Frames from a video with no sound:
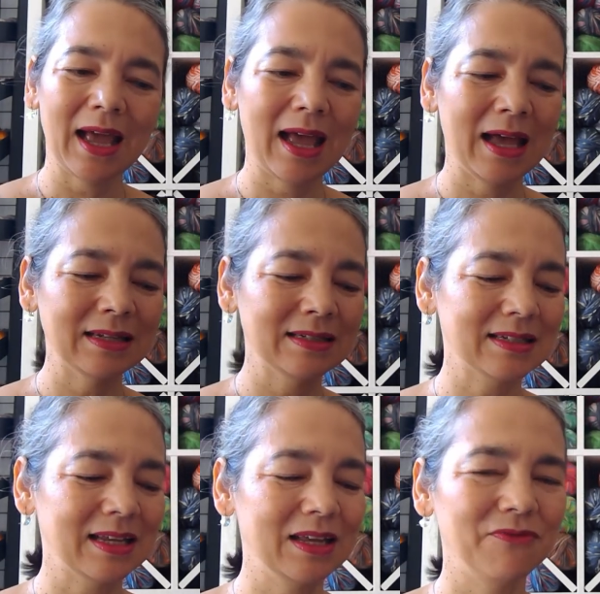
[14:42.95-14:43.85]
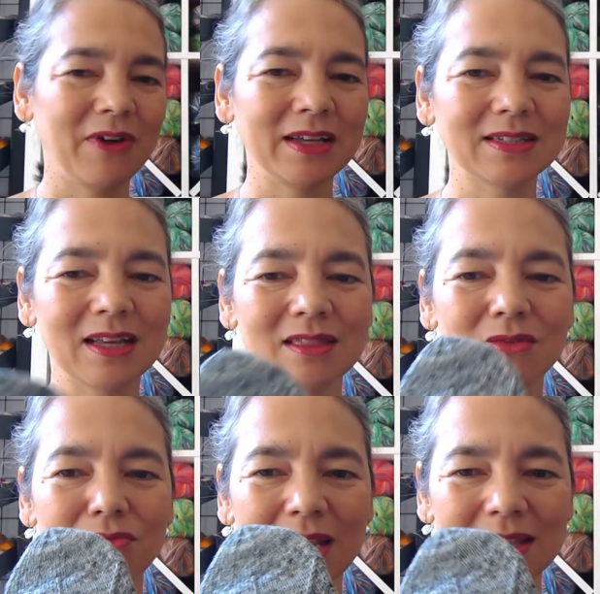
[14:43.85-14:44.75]
And if I'd done the
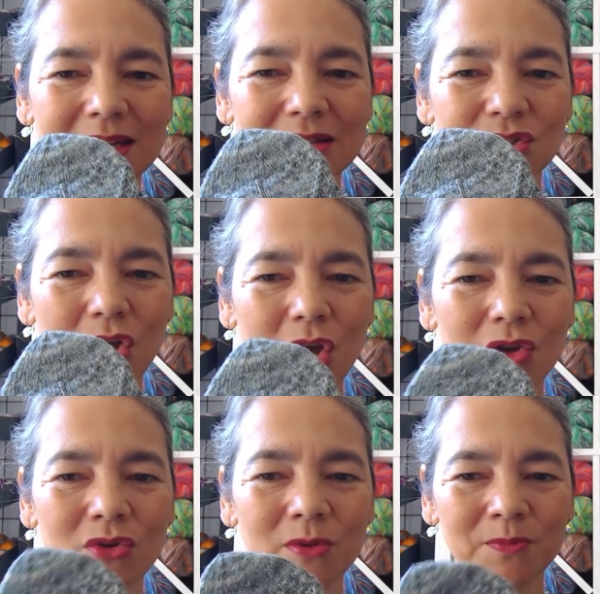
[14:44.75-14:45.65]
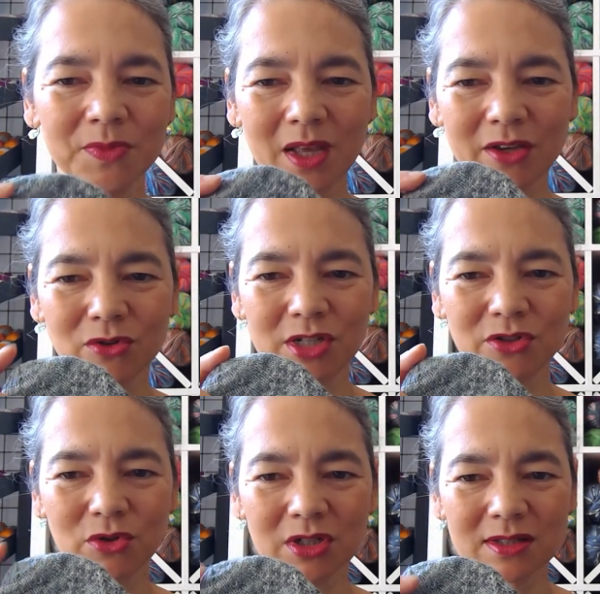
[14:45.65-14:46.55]
regular toe, I usually
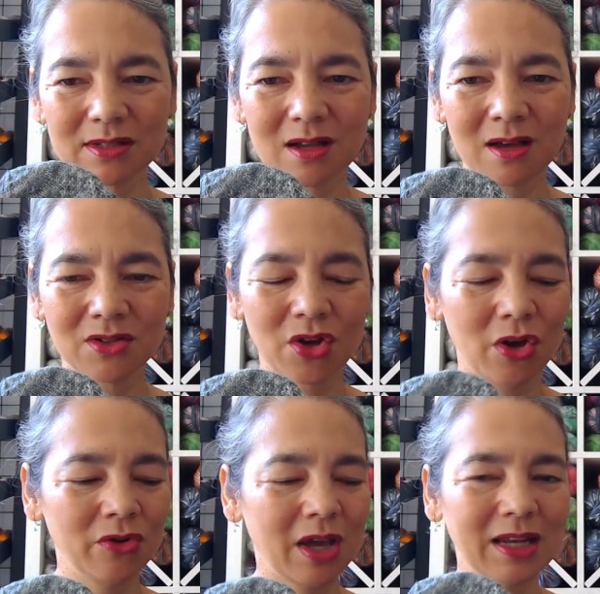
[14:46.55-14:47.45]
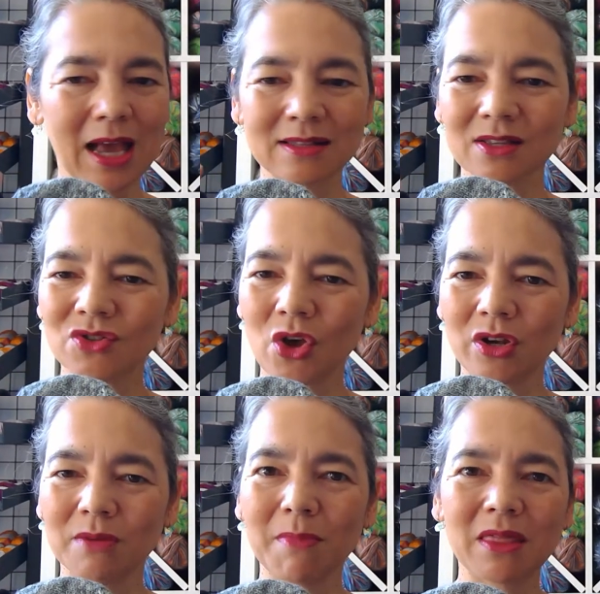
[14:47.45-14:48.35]
do a star toe and it has a
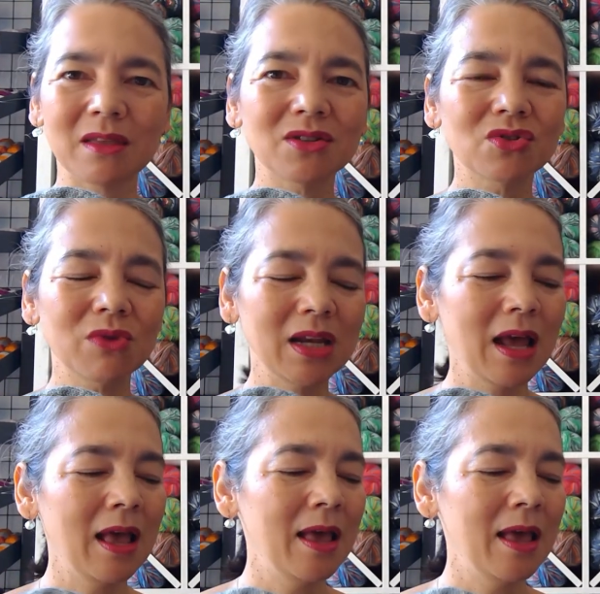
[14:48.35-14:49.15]
certain method to it.